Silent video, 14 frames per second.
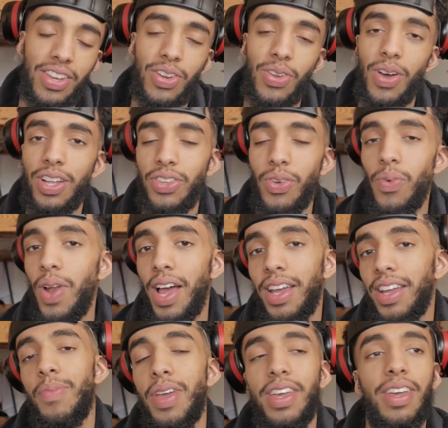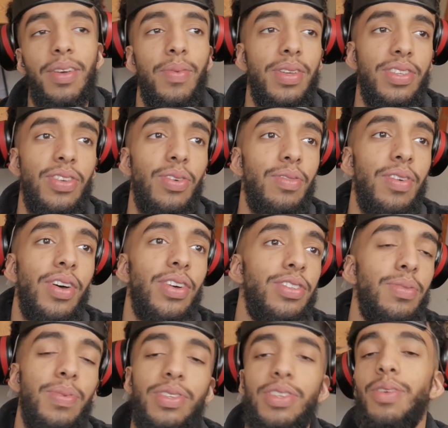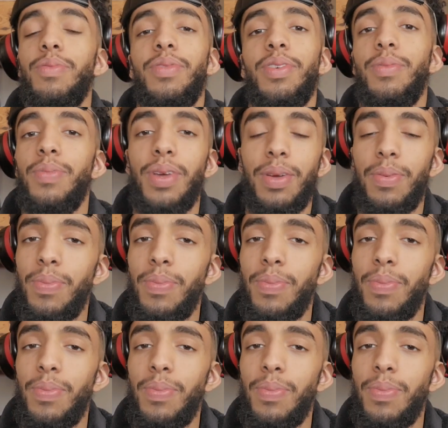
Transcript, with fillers: You know, I don't like making myself out to be something big,